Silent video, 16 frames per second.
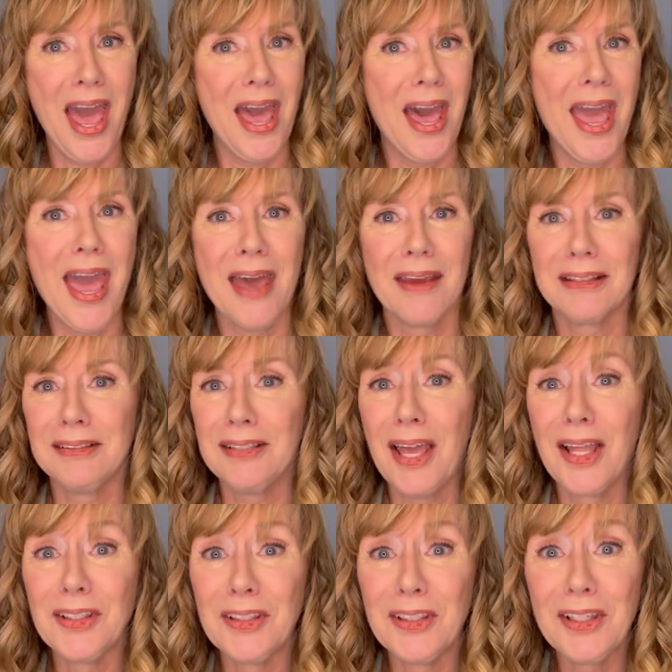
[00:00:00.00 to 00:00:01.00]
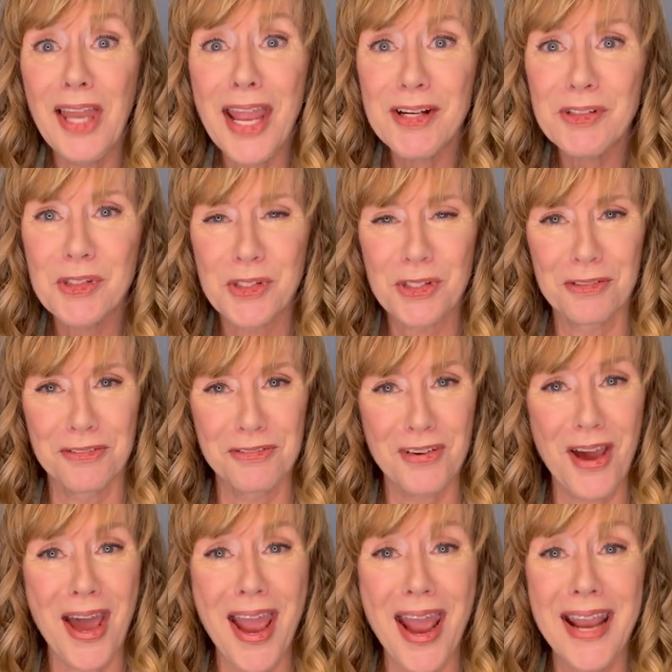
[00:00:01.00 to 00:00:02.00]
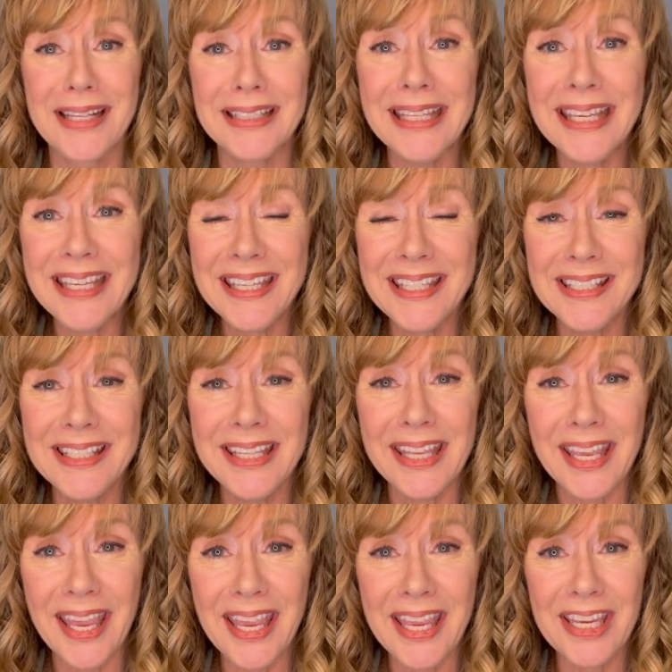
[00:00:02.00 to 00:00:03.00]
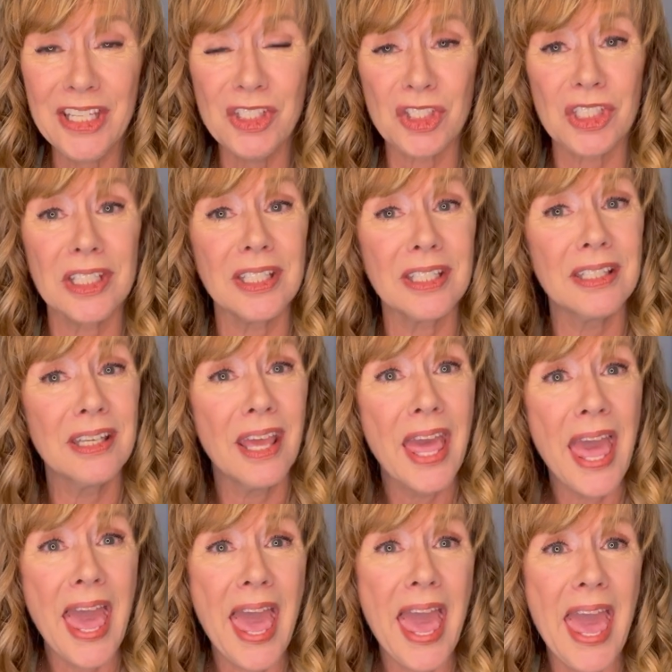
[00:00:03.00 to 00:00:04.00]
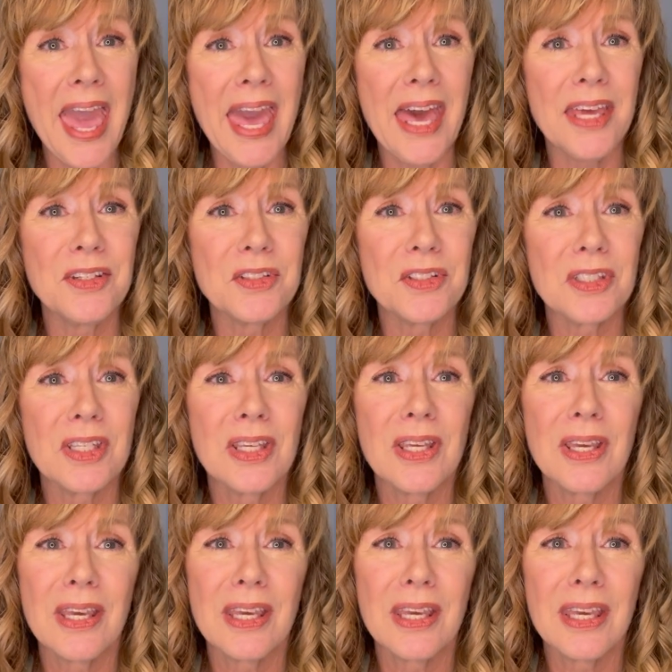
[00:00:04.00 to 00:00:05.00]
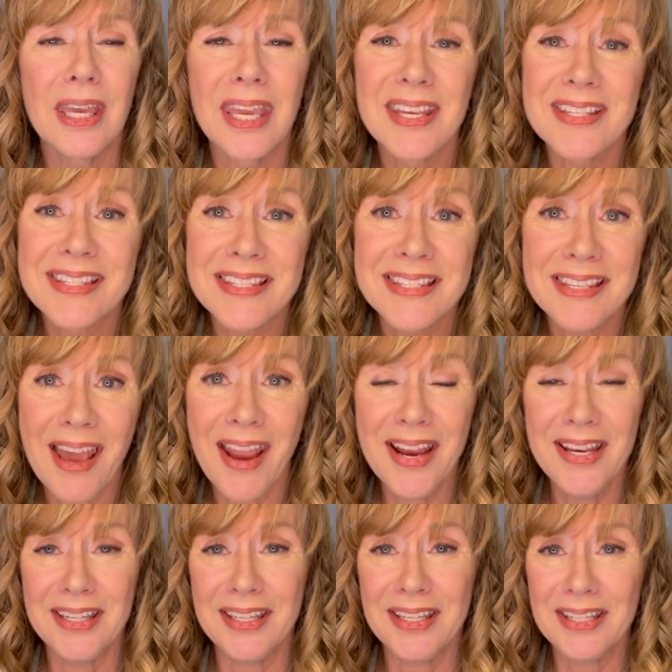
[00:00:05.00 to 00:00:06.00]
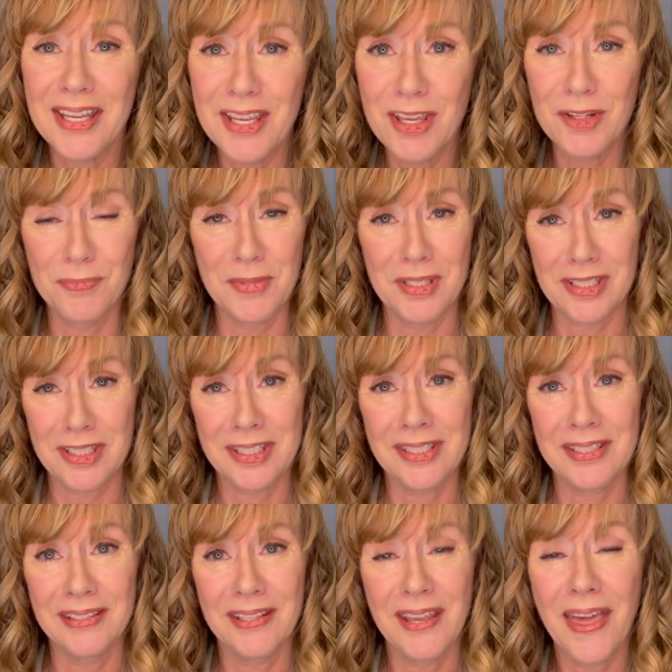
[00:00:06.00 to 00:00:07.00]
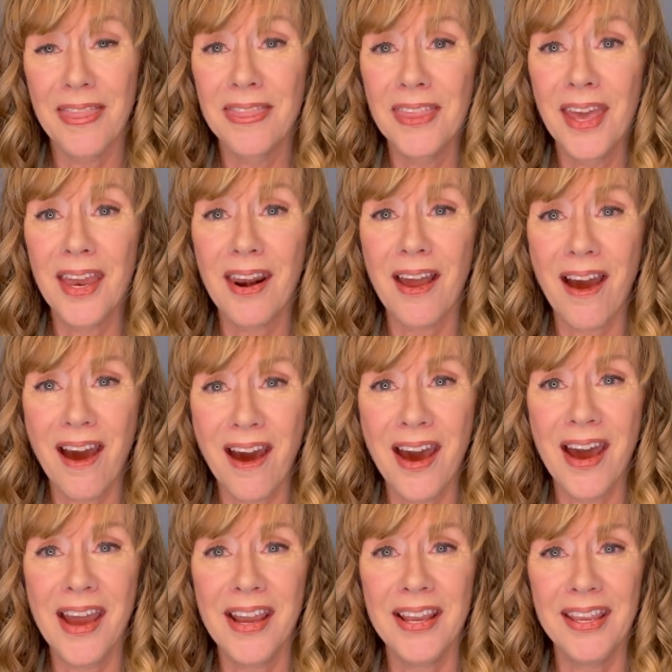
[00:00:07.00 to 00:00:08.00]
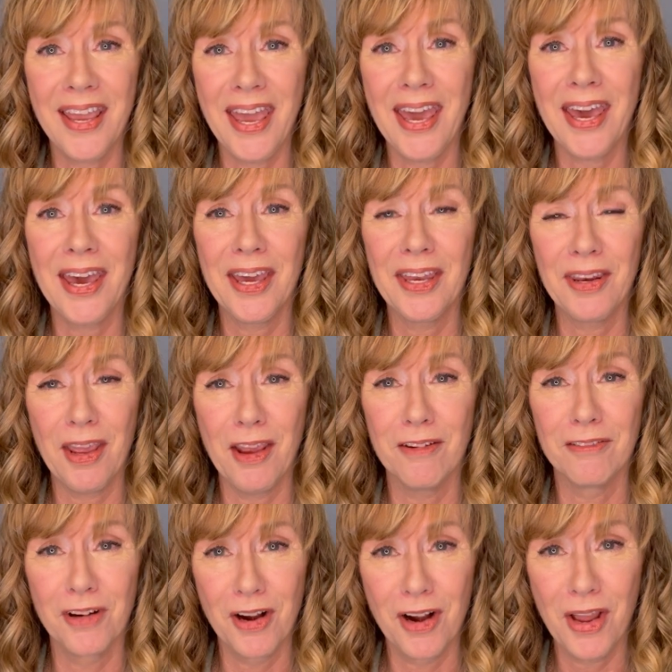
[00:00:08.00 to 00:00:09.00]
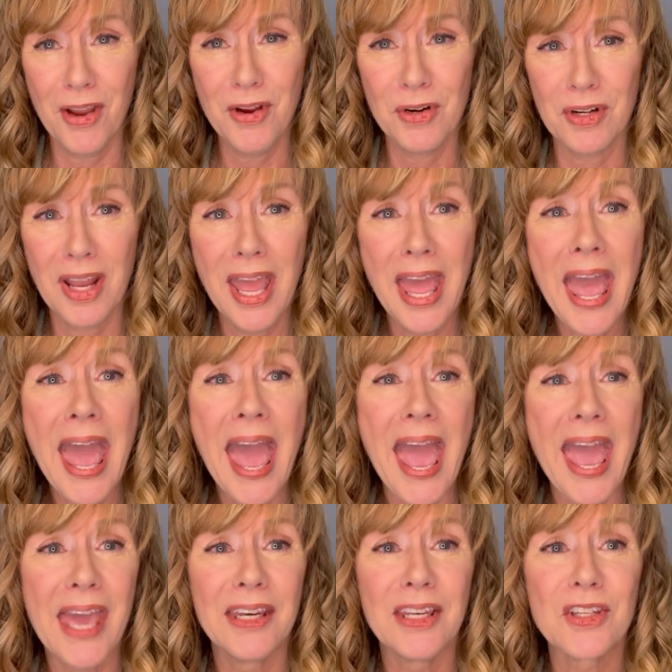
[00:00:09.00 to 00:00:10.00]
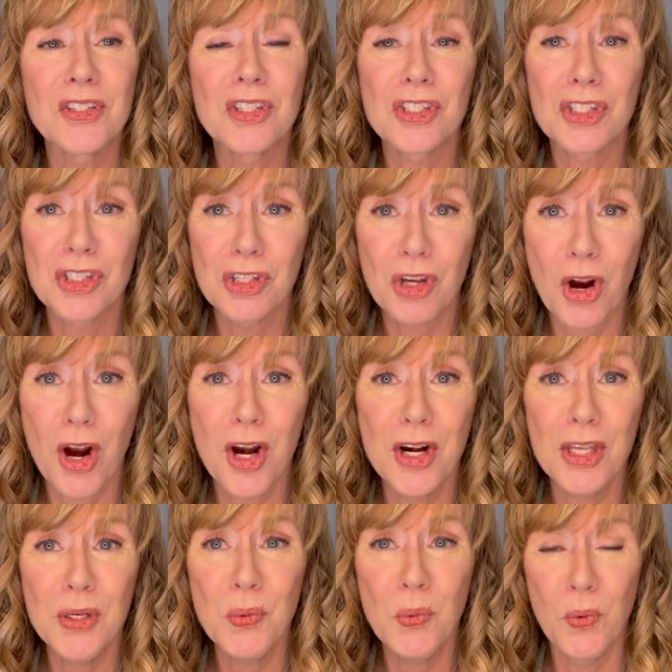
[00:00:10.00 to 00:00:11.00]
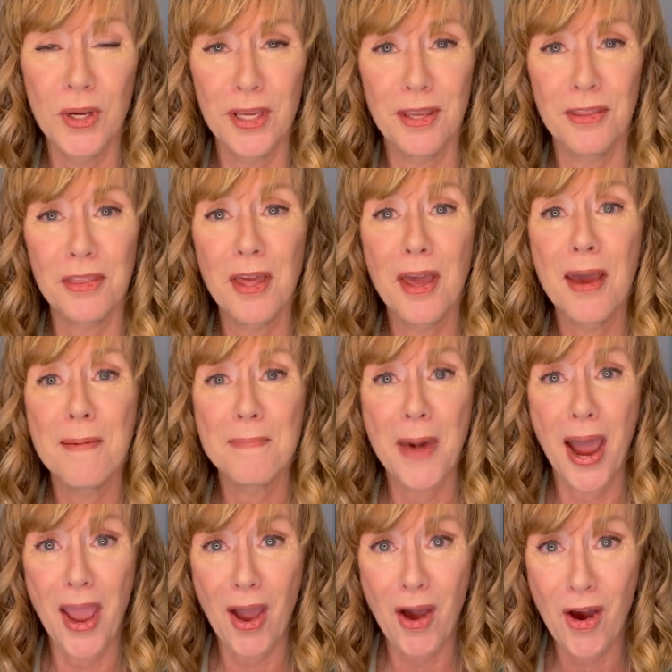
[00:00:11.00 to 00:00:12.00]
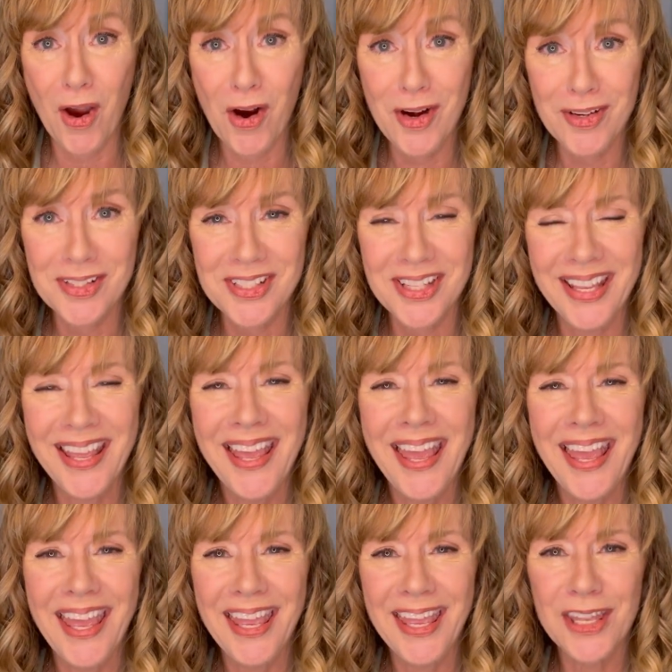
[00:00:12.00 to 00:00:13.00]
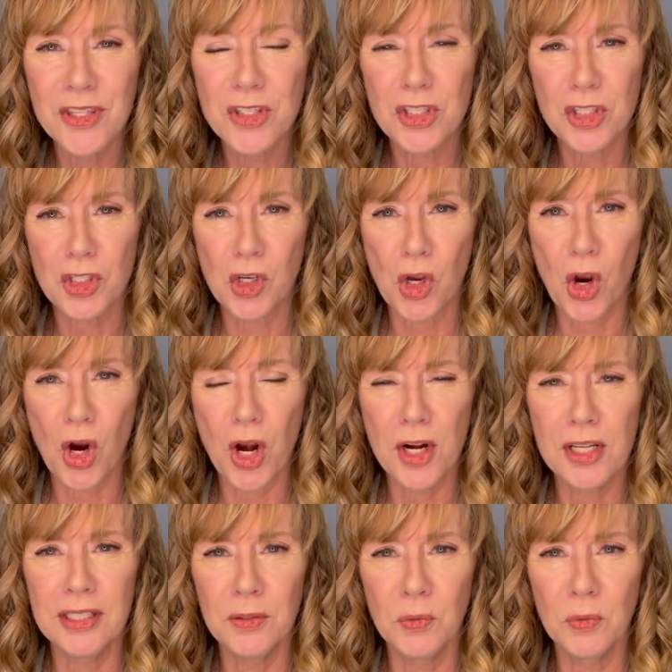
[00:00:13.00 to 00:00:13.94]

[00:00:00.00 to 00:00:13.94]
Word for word: electrifying, engaging, and exciting intimacy that I had ever known. And it started with my heart. It started